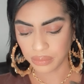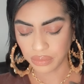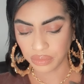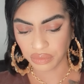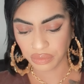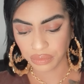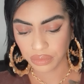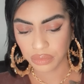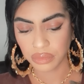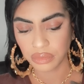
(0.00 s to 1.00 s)

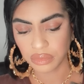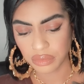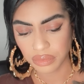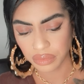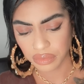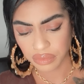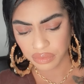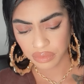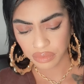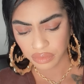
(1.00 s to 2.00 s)

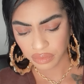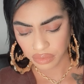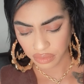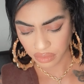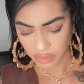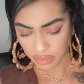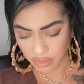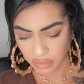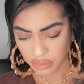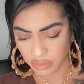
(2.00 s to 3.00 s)

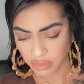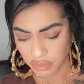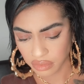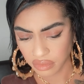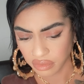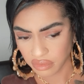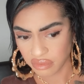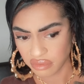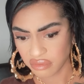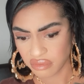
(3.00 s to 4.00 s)

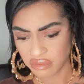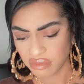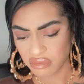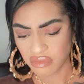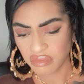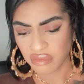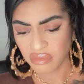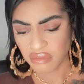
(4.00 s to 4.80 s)
Nobody speaks.